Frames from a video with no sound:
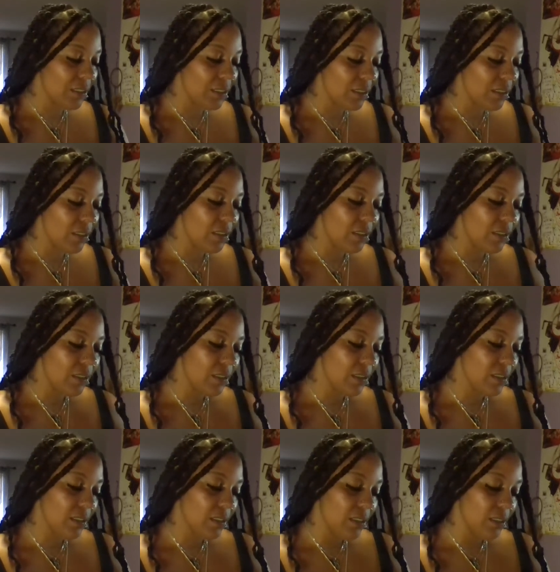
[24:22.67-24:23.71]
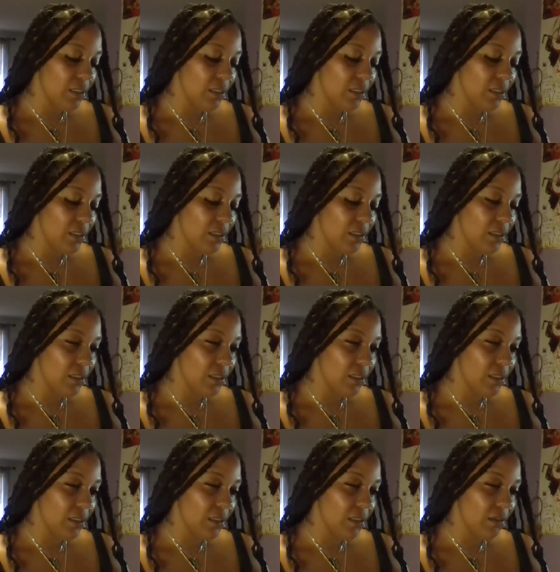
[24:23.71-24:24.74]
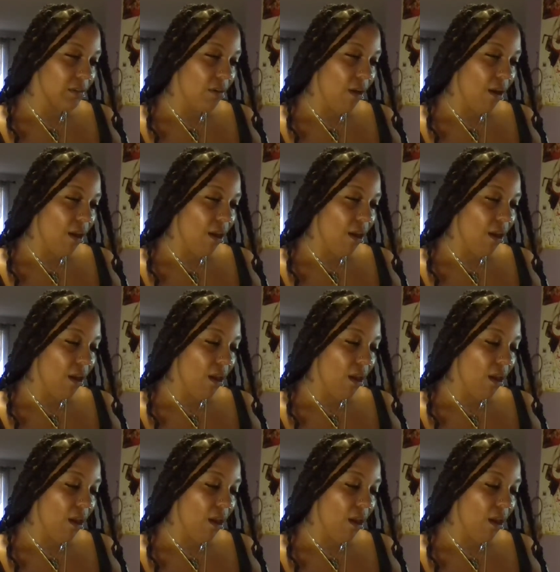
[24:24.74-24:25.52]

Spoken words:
No one is speaking in this clip.